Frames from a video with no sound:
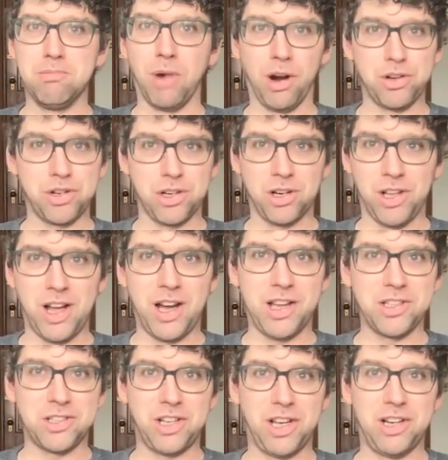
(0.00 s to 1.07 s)

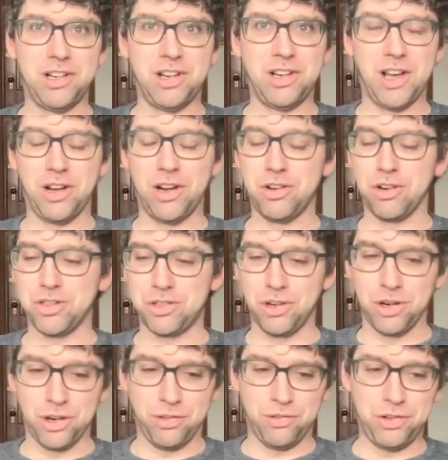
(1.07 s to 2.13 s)
marginalized and
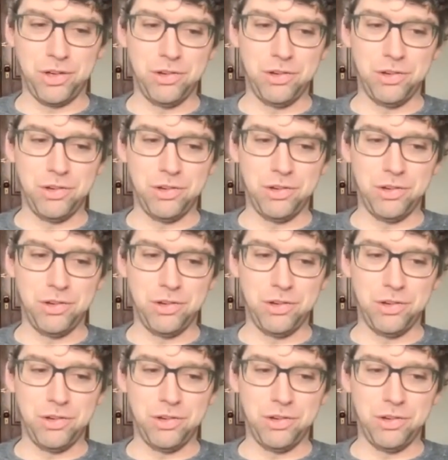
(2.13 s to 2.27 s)
underserved.